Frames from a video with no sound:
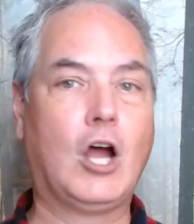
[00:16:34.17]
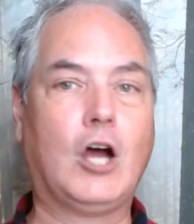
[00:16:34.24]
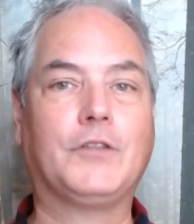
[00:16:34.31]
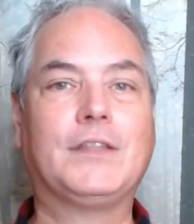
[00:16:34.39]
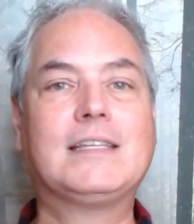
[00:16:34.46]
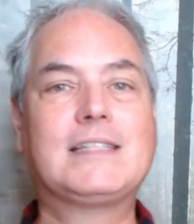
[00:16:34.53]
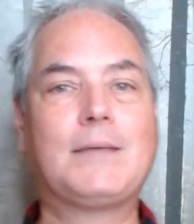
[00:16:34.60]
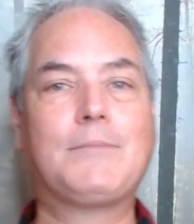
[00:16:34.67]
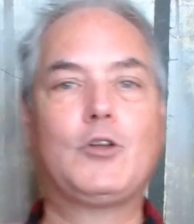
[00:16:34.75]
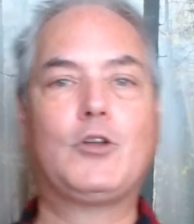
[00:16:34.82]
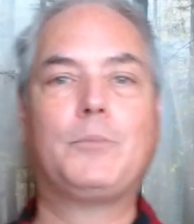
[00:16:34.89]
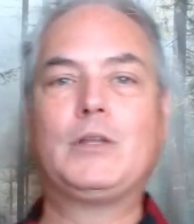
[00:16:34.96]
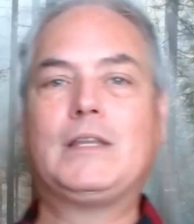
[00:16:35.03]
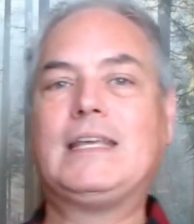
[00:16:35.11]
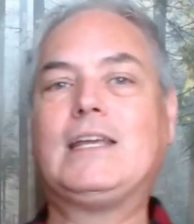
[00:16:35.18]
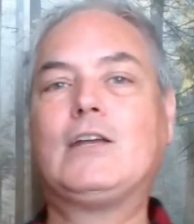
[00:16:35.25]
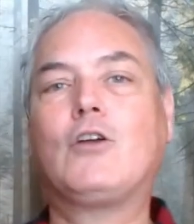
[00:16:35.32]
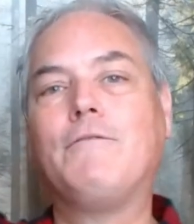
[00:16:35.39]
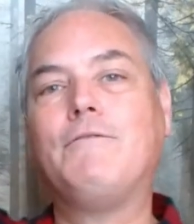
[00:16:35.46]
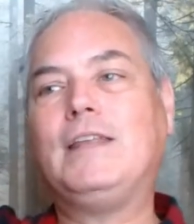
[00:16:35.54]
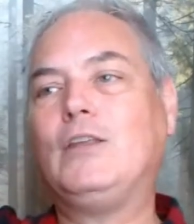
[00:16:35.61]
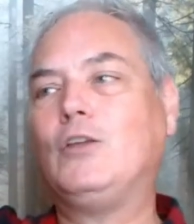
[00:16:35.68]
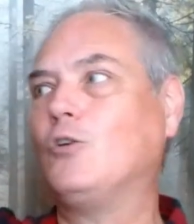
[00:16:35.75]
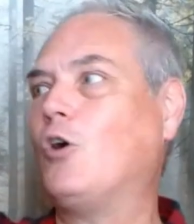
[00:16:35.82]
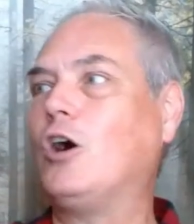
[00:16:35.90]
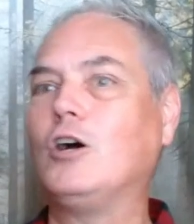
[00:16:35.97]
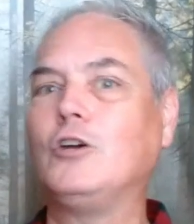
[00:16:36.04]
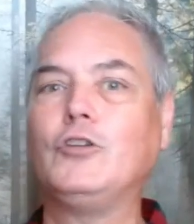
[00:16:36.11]
On this, I'm going to put here a video
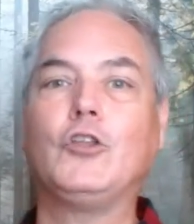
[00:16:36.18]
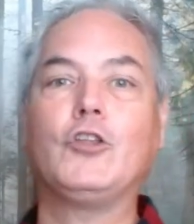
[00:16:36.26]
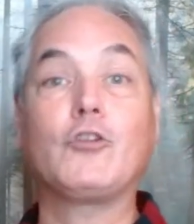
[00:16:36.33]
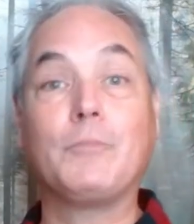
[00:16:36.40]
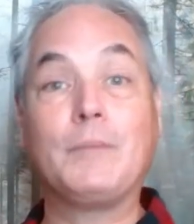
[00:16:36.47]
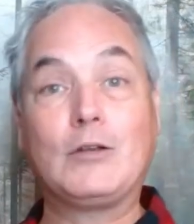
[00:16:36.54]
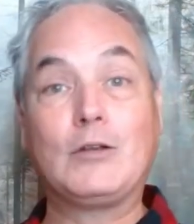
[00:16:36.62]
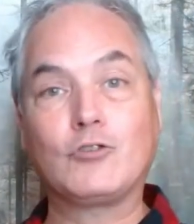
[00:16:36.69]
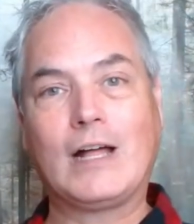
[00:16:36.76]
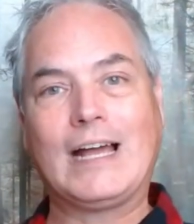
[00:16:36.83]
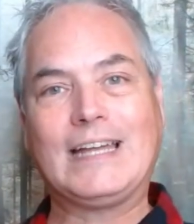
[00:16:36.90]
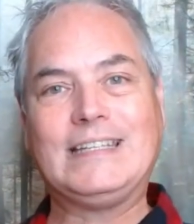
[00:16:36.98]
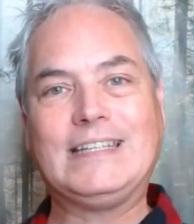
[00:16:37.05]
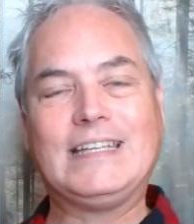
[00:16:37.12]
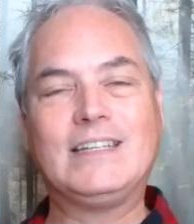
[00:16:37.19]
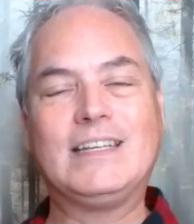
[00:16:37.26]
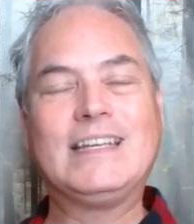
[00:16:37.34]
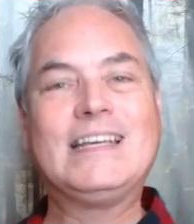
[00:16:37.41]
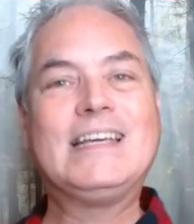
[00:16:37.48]
on another mineral I did